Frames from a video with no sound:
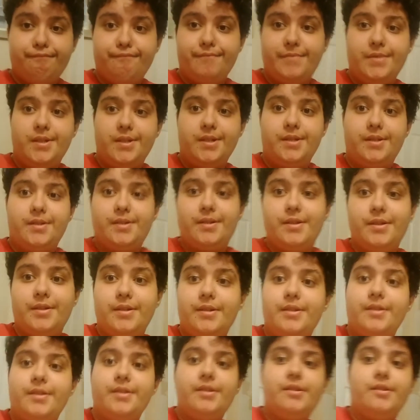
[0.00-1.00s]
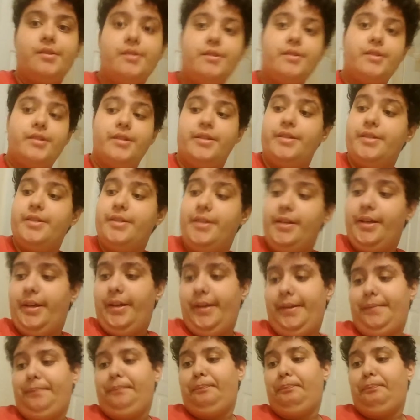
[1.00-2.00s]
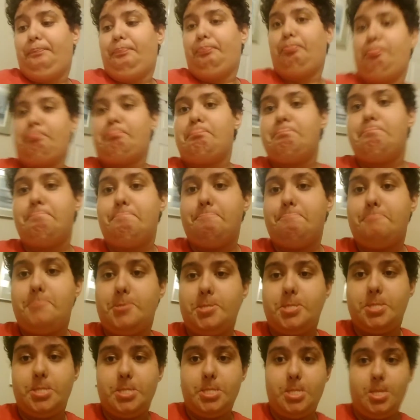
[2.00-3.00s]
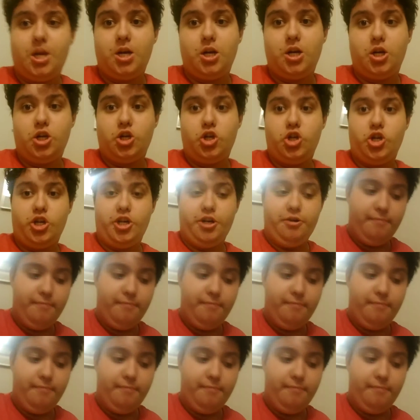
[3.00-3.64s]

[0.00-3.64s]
It's not looking, um, good.